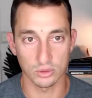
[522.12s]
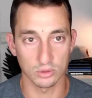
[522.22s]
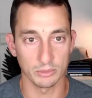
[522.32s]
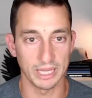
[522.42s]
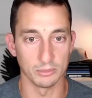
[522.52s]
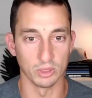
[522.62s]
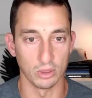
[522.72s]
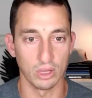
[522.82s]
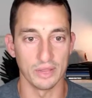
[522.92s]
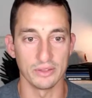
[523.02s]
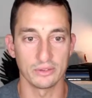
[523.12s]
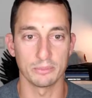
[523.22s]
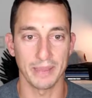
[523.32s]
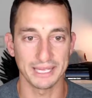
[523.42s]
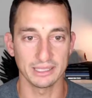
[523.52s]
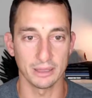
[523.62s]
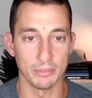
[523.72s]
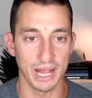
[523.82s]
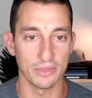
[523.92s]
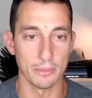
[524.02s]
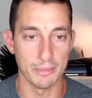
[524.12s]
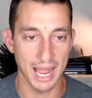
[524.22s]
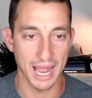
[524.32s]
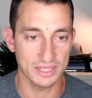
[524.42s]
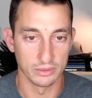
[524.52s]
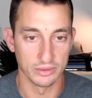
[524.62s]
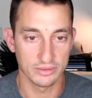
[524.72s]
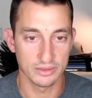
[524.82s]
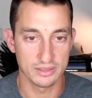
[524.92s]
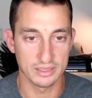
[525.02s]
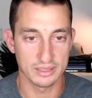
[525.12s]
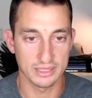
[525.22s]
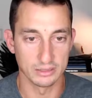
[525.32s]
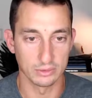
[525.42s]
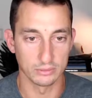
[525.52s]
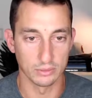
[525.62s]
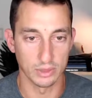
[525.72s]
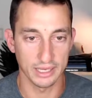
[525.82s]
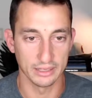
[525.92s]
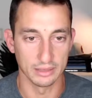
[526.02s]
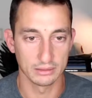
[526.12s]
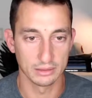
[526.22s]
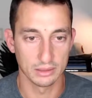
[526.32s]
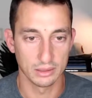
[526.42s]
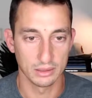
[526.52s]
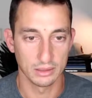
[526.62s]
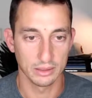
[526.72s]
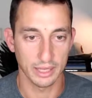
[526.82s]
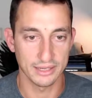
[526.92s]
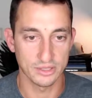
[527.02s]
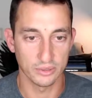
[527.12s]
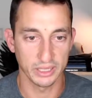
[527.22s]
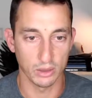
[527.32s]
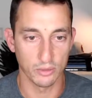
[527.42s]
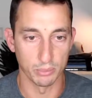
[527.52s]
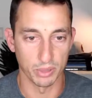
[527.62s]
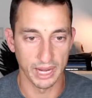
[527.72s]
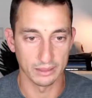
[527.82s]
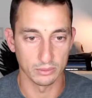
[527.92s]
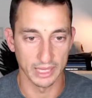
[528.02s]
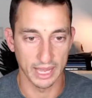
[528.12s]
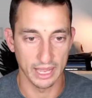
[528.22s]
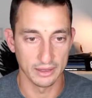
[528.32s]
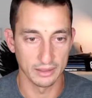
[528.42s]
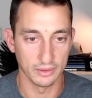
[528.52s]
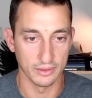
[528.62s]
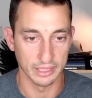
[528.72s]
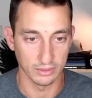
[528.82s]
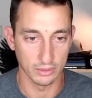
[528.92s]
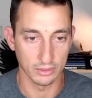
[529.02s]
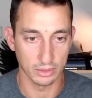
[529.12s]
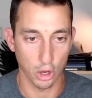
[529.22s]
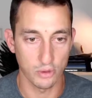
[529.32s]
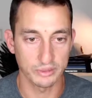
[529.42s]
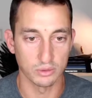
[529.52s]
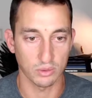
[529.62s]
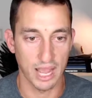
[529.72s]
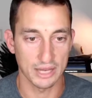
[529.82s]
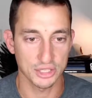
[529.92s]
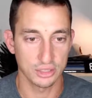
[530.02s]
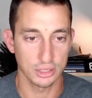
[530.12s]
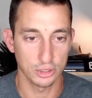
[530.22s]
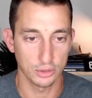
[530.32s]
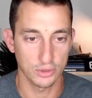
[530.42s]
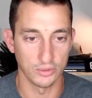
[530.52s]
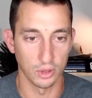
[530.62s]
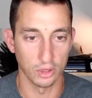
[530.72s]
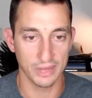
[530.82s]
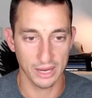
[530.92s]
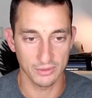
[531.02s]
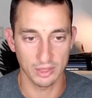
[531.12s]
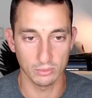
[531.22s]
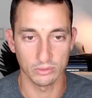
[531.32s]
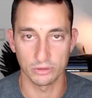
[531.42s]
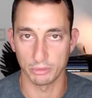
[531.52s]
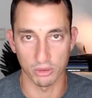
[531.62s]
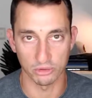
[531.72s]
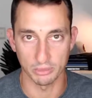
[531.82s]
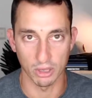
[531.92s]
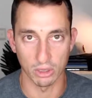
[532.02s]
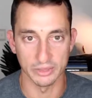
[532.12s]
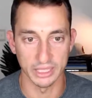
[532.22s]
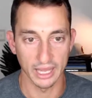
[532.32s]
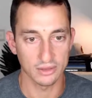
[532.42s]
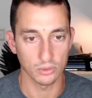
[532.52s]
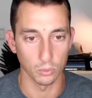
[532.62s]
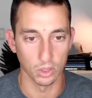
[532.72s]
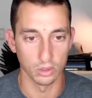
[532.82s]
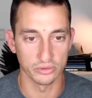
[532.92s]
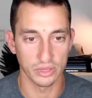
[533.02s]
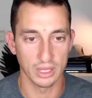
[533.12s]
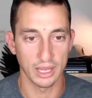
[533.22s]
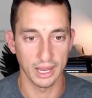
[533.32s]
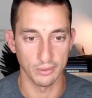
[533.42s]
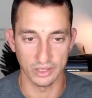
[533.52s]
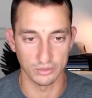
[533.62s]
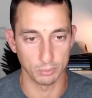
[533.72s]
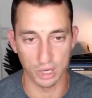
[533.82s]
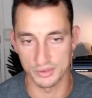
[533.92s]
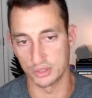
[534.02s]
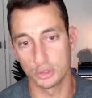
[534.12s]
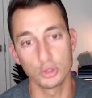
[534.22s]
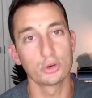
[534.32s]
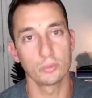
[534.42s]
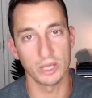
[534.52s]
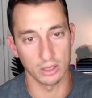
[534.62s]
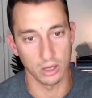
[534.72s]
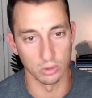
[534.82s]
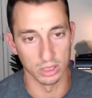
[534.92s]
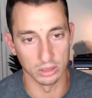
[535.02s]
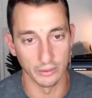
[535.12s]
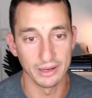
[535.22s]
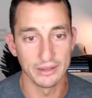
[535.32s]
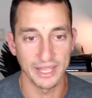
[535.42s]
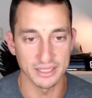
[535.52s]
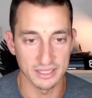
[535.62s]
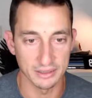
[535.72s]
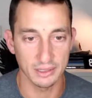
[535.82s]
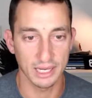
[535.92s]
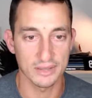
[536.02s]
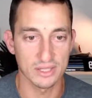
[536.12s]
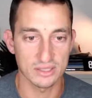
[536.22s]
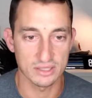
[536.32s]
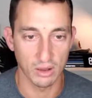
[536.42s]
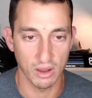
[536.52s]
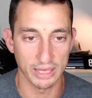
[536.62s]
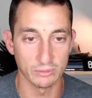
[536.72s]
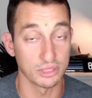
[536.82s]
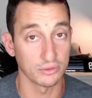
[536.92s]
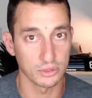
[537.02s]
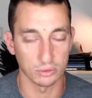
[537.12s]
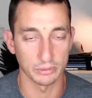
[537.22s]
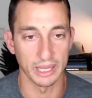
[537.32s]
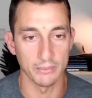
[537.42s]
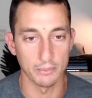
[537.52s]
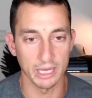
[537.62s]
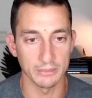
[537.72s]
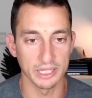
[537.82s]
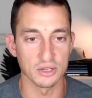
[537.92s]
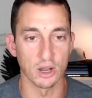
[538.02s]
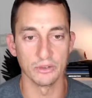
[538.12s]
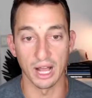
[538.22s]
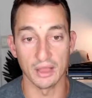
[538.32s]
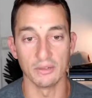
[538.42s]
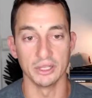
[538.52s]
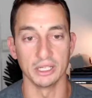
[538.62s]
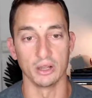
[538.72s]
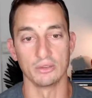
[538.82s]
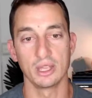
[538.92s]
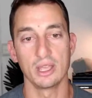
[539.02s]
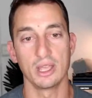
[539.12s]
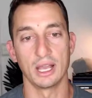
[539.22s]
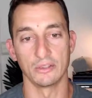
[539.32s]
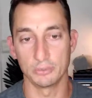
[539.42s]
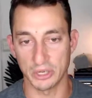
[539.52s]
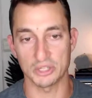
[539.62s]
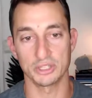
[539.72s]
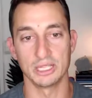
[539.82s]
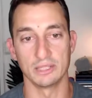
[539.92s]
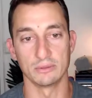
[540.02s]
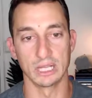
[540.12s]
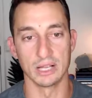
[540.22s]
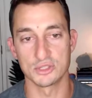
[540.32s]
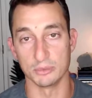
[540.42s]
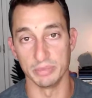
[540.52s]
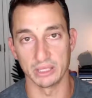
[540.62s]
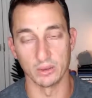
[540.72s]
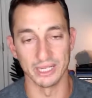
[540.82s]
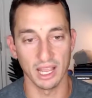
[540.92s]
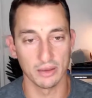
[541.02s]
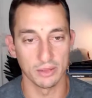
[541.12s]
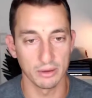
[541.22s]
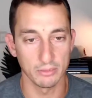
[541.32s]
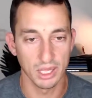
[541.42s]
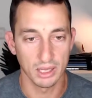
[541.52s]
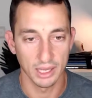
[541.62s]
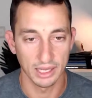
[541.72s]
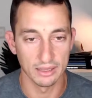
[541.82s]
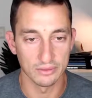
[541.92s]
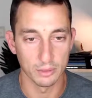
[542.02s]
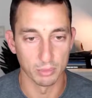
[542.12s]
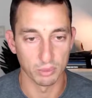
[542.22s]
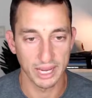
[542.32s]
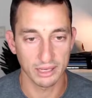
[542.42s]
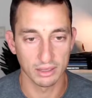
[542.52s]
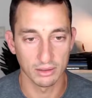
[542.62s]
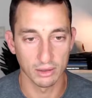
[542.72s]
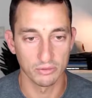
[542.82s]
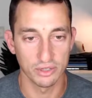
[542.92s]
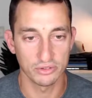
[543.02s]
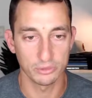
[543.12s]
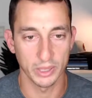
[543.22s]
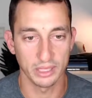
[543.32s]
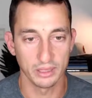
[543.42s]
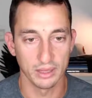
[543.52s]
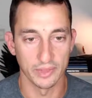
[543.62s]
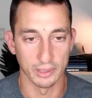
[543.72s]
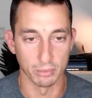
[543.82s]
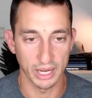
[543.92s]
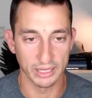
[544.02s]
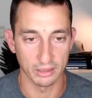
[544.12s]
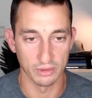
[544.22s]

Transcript: about them a lot, and this is mainly about the maths. This is the signal right here. Entering on the break, we had the COVID crash, huge volume, everything was supposed to be over, the end of the world, and these prices should have went a whole lot lower. They didn't, and the sign, which I've talked about many, many times in other videos, especially in regards to Bitcoin and Ethereum, is the break of this swing, then a break of